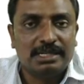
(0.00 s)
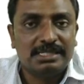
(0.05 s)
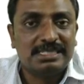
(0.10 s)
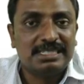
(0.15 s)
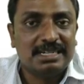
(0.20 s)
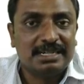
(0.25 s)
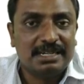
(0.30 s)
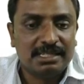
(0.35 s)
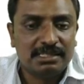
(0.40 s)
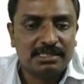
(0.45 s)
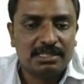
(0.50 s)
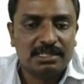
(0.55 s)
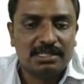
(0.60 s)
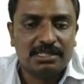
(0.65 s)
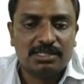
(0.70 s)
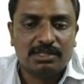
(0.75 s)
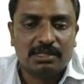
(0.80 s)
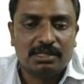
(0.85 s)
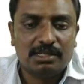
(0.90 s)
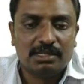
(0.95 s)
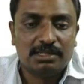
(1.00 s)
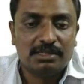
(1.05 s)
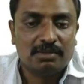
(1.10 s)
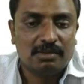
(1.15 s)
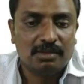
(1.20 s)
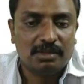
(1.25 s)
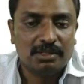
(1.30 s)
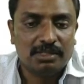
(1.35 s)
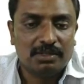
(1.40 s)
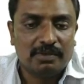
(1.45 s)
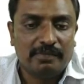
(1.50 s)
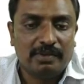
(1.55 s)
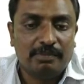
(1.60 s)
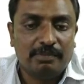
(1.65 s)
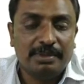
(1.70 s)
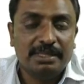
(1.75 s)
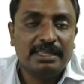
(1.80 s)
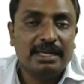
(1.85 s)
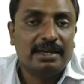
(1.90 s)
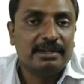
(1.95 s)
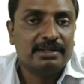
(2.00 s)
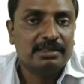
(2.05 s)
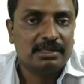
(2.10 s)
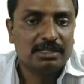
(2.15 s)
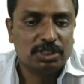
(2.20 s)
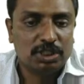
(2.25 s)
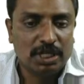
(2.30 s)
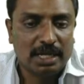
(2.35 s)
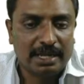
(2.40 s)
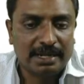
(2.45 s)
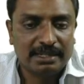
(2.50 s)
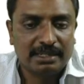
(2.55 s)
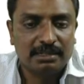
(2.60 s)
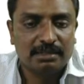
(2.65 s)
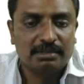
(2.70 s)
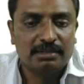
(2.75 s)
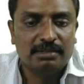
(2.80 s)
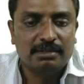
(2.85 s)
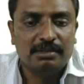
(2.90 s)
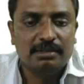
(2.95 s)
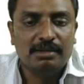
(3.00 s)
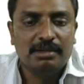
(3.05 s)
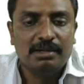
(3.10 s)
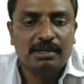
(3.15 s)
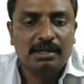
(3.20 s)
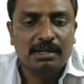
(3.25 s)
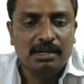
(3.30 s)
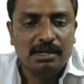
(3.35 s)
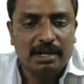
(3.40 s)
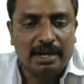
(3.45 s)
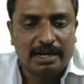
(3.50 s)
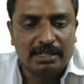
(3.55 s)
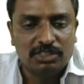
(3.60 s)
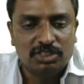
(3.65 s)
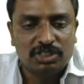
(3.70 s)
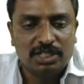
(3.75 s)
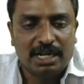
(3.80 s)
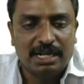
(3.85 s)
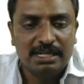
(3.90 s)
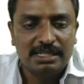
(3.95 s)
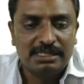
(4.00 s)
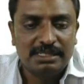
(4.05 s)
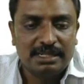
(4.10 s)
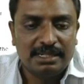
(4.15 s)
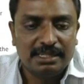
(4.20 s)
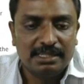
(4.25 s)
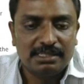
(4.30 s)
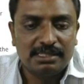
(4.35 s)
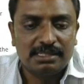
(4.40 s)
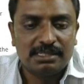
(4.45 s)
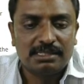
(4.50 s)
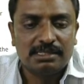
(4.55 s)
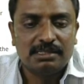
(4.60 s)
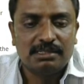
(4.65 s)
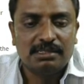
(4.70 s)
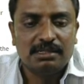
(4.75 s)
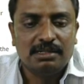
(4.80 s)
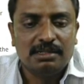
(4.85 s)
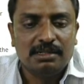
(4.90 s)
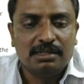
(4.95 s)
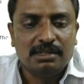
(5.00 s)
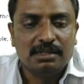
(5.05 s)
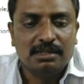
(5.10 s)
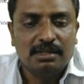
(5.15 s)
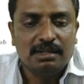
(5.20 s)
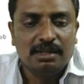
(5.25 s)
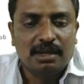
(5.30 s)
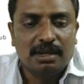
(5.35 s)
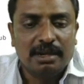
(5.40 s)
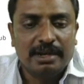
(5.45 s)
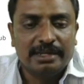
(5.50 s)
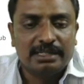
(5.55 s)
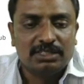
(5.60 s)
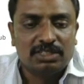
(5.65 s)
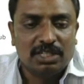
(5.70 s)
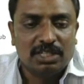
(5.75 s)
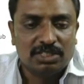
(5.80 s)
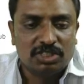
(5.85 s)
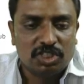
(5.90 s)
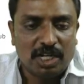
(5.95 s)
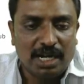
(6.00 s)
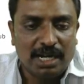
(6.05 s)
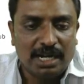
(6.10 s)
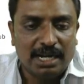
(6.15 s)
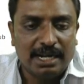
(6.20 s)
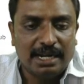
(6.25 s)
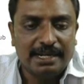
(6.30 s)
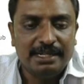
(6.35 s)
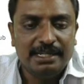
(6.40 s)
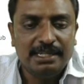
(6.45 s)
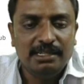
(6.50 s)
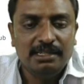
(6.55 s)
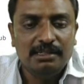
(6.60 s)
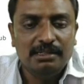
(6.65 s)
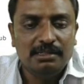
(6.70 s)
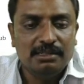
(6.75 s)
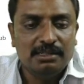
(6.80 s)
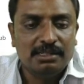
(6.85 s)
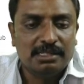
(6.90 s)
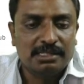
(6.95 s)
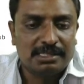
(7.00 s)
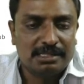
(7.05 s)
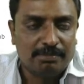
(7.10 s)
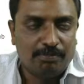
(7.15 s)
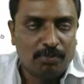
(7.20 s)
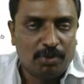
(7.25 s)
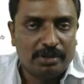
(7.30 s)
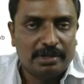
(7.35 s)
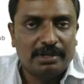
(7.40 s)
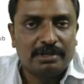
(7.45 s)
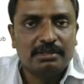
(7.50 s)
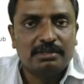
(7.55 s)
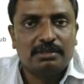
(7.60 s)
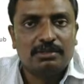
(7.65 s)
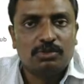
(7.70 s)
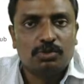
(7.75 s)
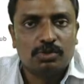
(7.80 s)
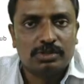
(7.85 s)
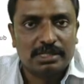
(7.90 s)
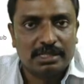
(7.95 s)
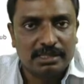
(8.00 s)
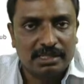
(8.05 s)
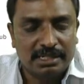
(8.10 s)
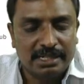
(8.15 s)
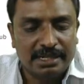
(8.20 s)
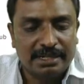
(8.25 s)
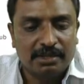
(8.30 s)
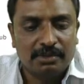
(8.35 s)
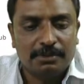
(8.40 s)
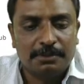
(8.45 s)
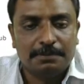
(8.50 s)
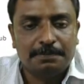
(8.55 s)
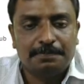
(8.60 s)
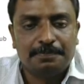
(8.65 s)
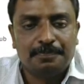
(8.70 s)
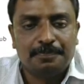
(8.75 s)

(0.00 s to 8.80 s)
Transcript: settings will be there in the sharing. And channel settings, like the channel ID is important to send the data,